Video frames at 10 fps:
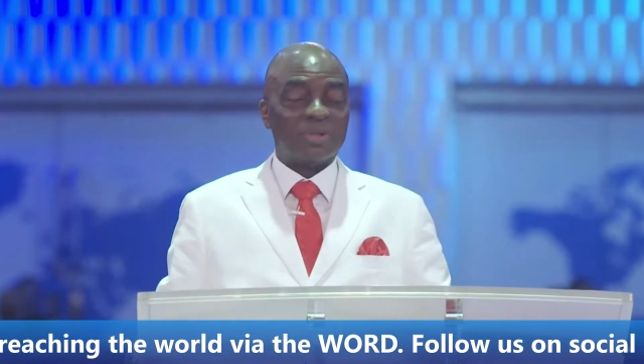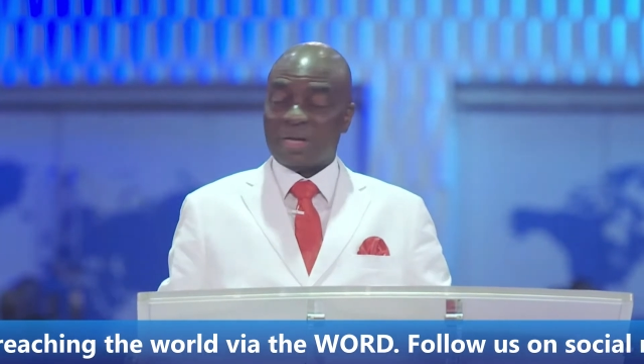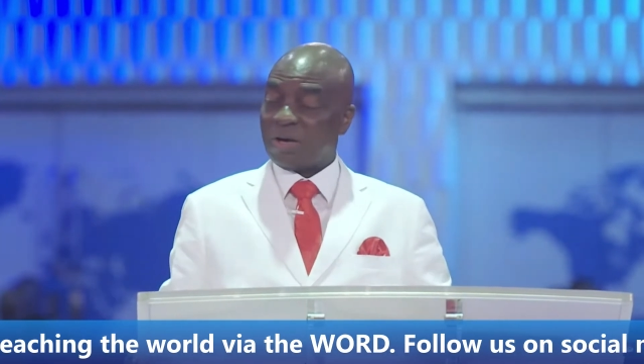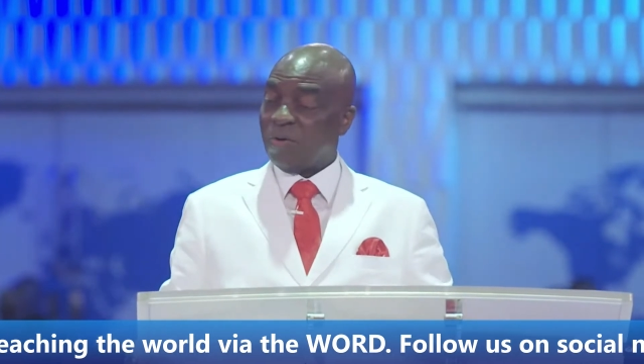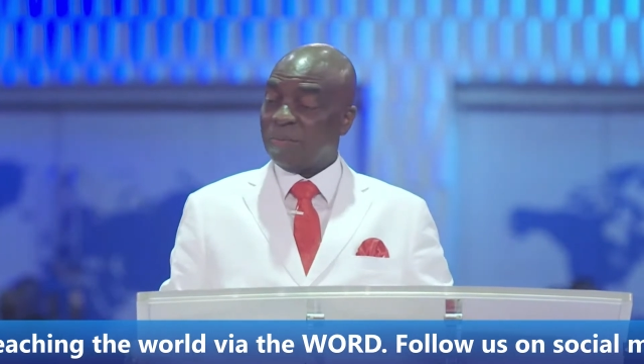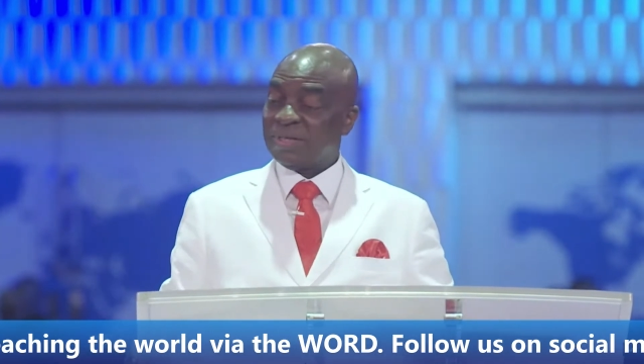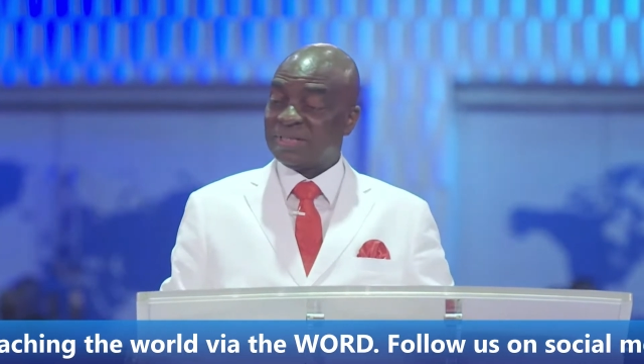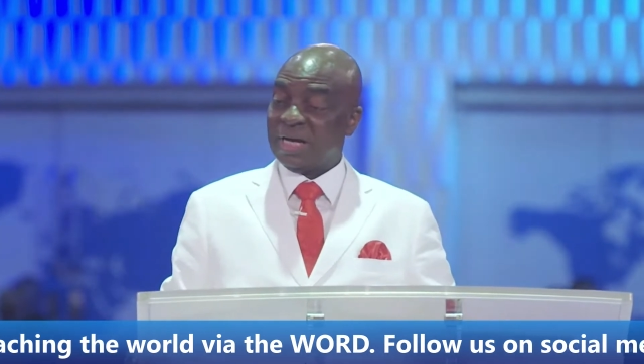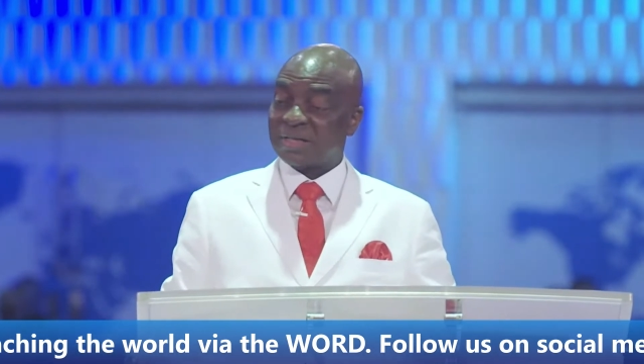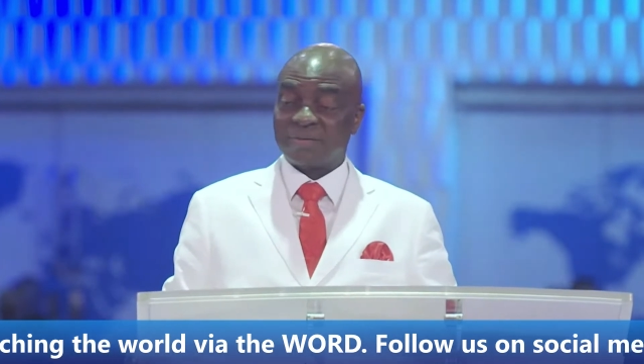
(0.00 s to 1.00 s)
but shall
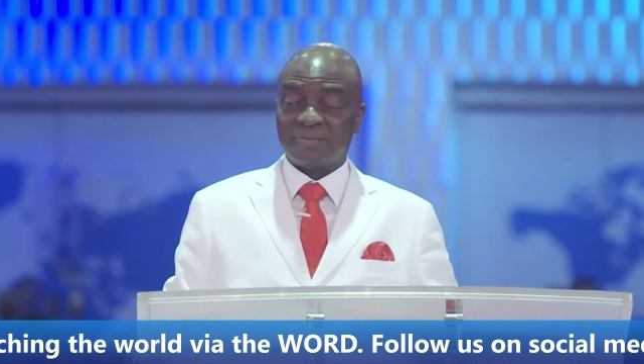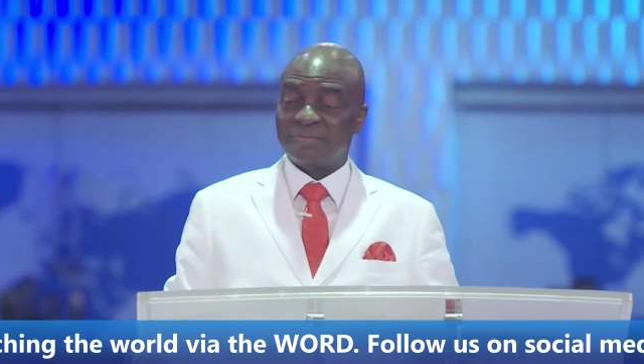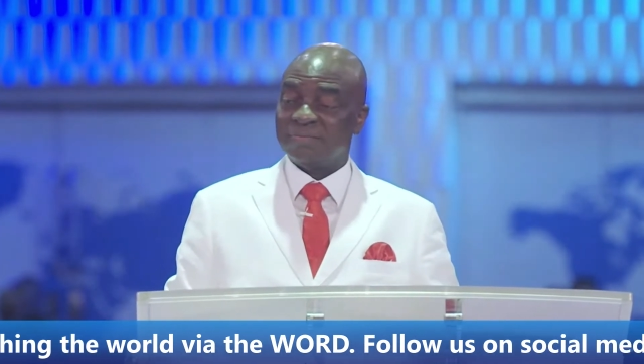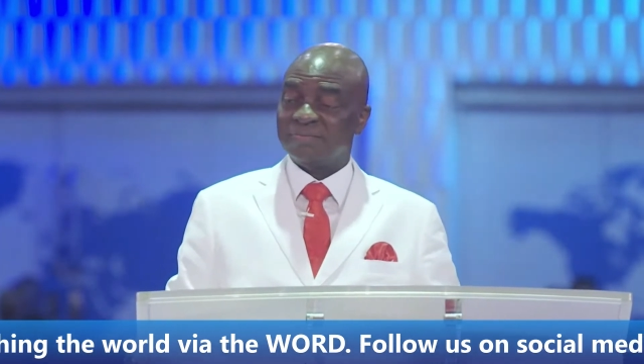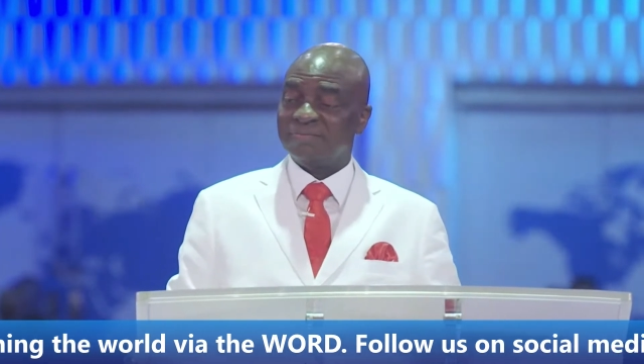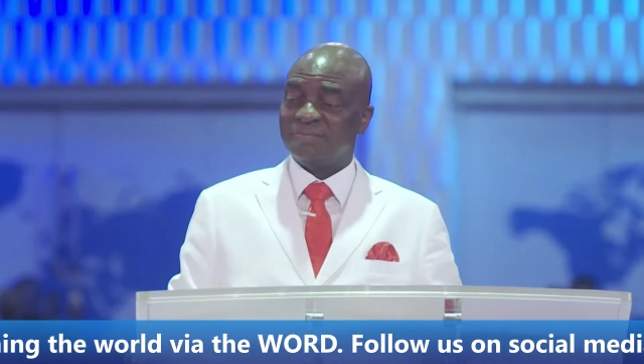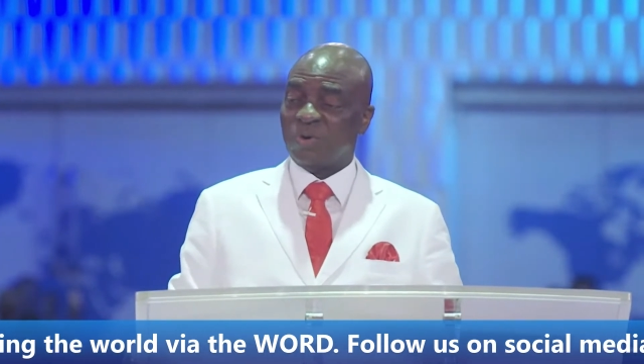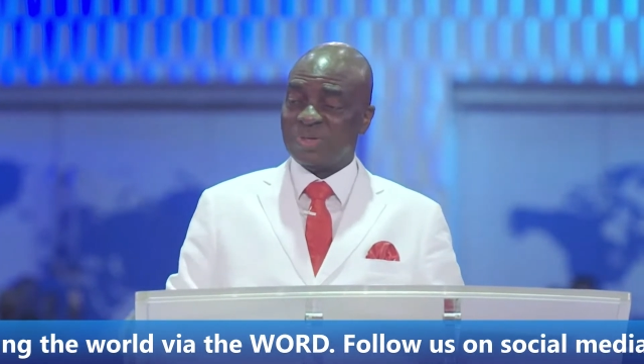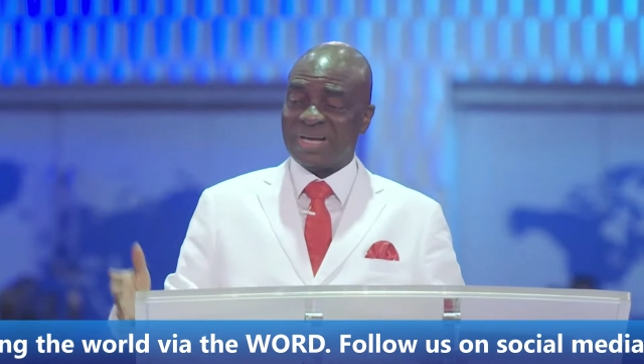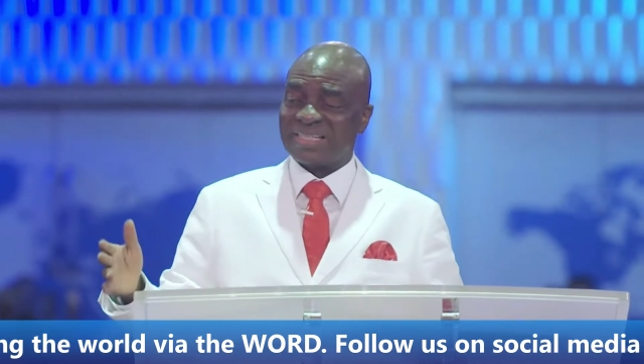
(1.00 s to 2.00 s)
accomplish that for